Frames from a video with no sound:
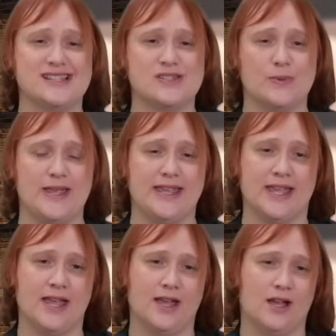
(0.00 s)
this week.
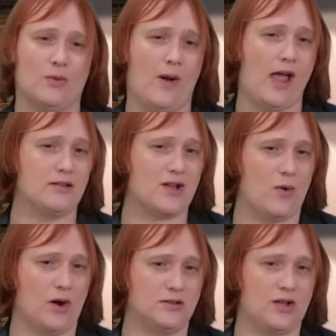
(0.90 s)
While
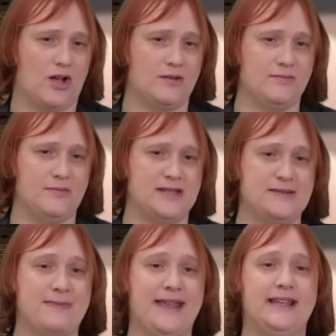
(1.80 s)
Qualcomm
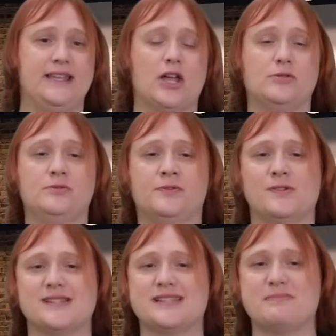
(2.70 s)
is mainly known
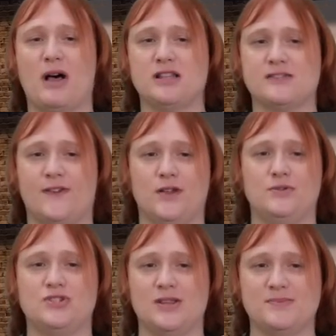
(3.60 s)
for its
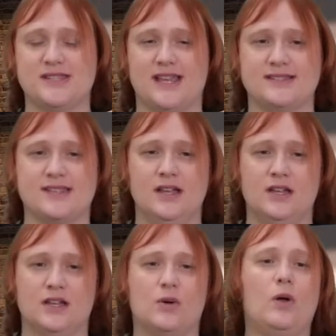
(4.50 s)
smartphone chipsets,
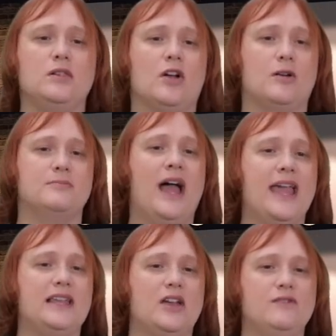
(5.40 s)
Qualcomm
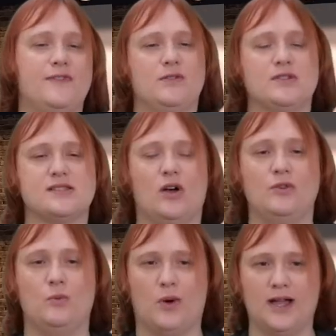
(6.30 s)
Halo focus
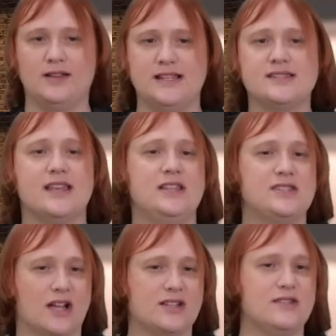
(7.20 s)
on wireless
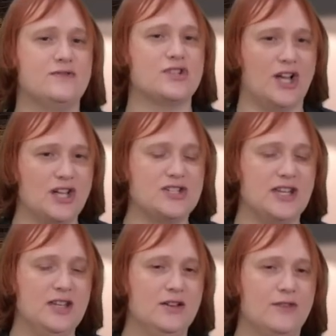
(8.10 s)
inductive
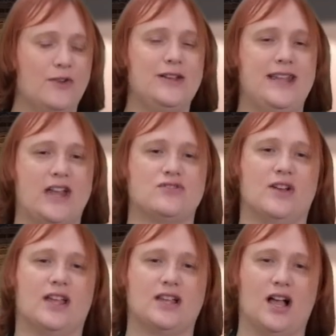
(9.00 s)
charging for
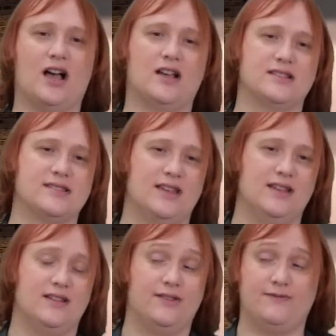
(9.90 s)
electric cars.
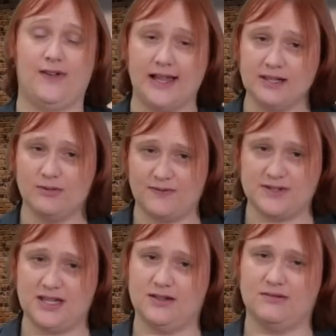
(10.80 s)
The value of the
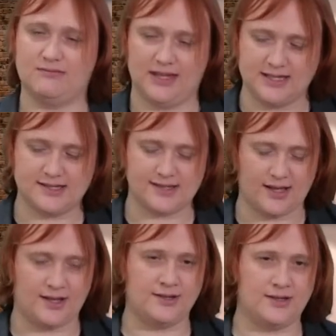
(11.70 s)
deal is
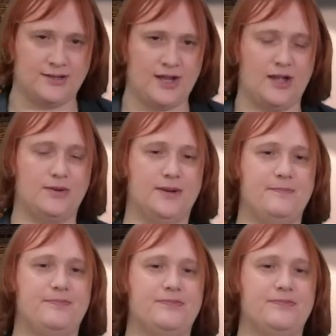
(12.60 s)
unknown.